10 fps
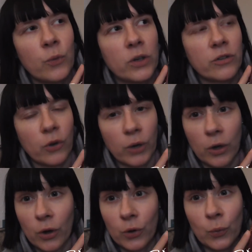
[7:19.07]
what's going
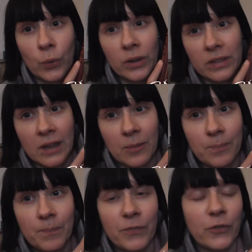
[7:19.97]
on with
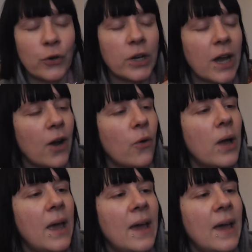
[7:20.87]
them for now.